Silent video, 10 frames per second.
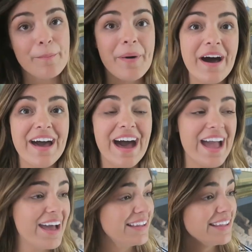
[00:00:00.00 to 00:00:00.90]
But
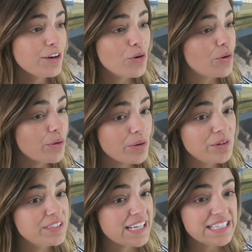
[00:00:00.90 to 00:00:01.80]
I had like a
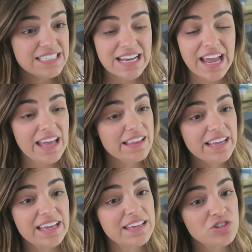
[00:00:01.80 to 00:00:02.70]
whole day today.
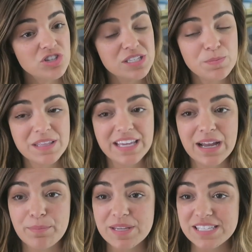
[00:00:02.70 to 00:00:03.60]
Like it's just been
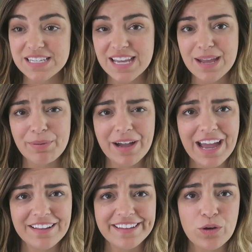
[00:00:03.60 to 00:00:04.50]
like a busy day, but
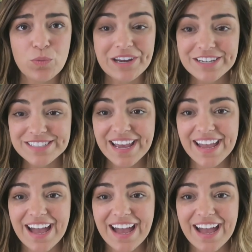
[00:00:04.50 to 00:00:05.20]
kind of like a weird day.